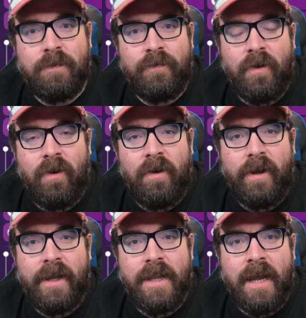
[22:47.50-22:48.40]
before
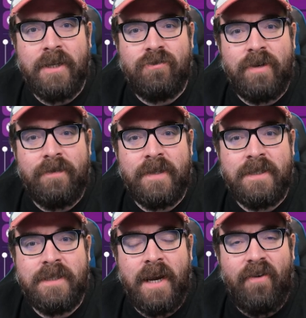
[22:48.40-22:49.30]
in the history of
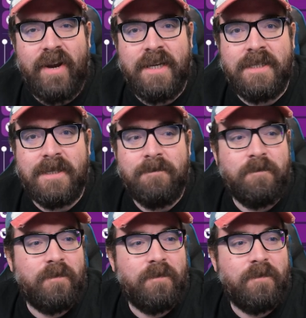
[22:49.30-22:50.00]
this series.